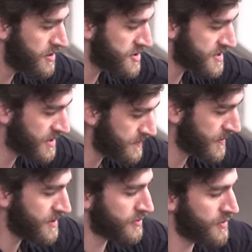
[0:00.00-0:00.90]
You just clip
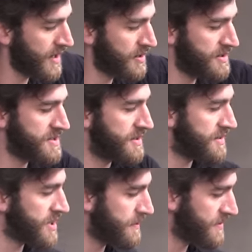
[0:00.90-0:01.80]
it right onto the
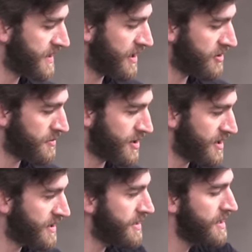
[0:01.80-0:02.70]
top of the carrier
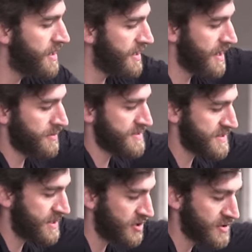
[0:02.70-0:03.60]
block and now it's
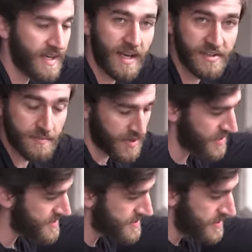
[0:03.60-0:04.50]
securely held in
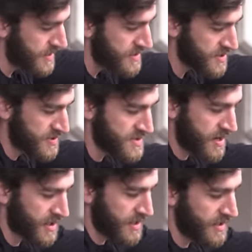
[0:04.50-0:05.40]
place so it's
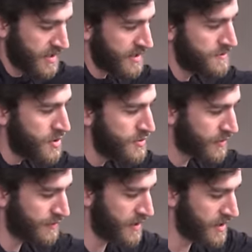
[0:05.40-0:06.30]
not gonna move
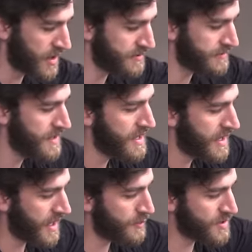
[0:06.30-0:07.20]
or fall off.
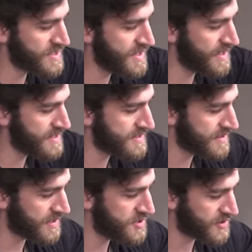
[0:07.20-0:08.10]
And what's neat is,
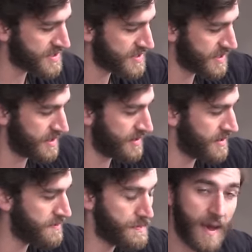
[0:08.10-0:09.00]
as you can see,
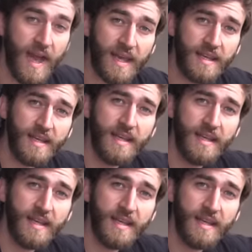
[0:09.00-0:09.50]
the bag